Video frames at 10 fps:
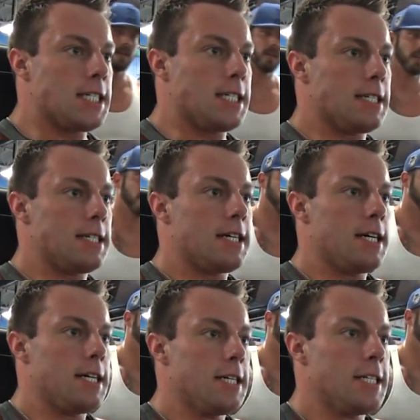Trains the
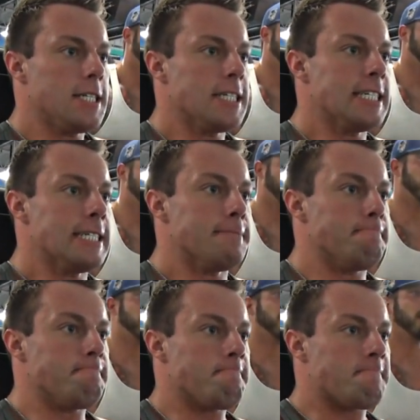whole chest
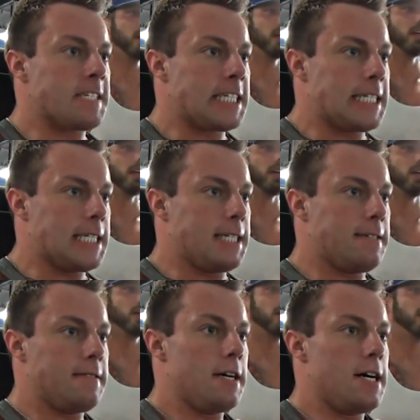
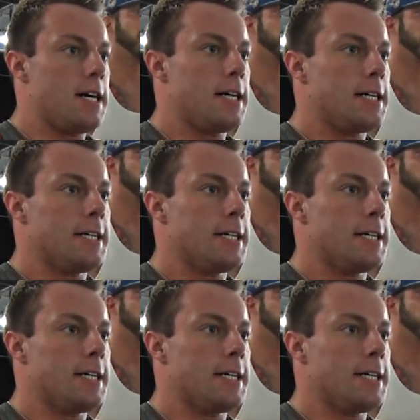really well.